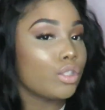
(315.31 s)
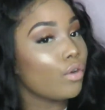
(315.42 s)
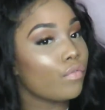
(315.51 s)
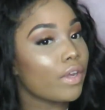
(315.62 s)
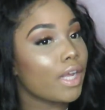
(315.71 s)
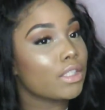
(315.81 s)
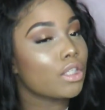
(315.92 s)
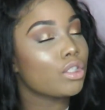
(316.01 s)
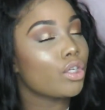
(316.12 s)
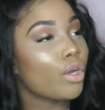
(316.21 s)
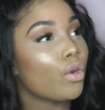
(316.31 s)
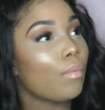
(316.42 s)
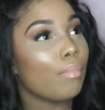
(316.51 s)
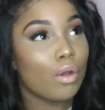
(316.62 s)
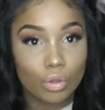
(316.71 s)
Don't forget to turn
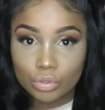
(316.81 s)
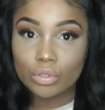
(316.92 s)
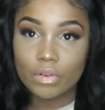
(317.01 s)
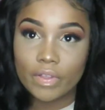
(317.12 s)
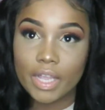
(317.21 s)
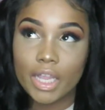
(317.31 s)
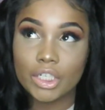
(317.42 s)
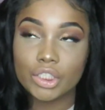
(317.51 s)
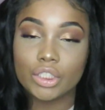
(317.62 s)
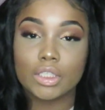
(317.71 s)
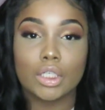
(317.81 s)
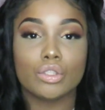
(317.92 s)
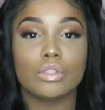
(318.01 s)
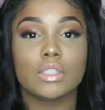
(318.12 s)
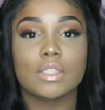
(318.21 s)
on post notifications so
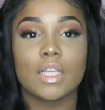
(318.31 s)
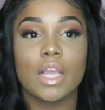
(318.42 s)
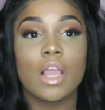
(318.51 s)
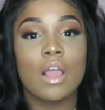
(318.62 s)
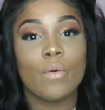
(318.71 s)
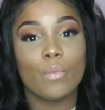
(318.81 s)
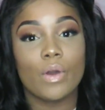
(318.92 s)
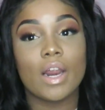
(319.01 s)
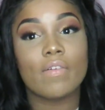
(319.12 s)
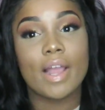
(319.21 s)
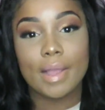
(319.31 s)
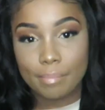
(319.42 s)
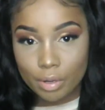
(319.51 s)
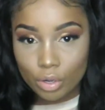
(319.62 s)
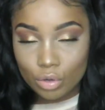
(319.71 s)
that you can see whenever I
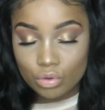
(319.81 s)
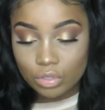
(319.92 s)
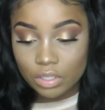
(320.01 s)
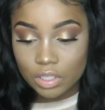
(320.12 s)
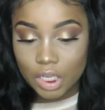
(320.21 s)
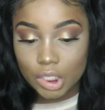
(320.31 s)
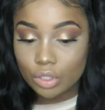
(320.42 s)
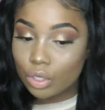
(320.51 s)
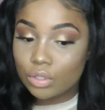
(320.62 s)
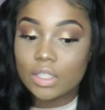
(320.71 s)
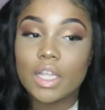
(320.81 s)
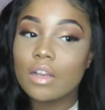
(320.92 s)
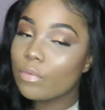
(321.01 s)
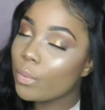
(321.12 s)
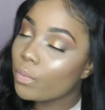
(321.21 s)
post, because you know,
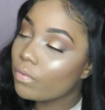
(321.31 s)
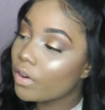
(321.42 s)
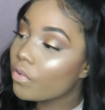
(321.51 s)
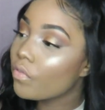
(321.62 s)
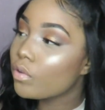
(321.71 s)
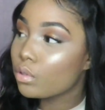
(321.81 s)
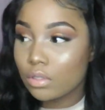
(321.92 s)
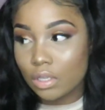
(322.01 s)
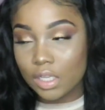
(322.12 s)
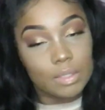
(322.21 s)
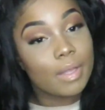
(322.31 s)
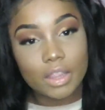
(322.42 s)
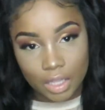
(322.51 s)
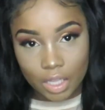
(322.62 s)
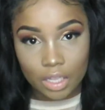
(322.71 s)
synthetic wig reviews is my
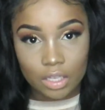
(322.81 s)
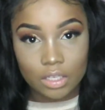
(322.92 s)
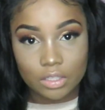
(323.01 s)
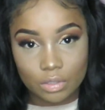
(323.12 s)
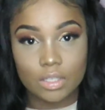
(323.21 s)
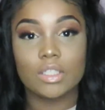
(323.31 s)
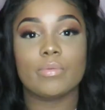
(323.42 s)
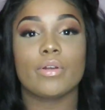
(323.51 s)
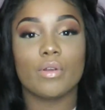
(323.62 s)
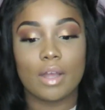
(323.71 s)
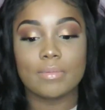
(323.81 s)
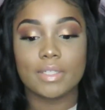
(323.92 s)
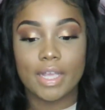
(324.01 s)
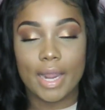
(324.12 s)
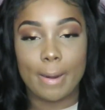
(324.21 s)
thing. So this is where you come
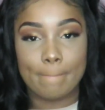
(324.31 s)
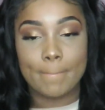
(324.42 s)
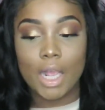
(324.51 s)
to get it.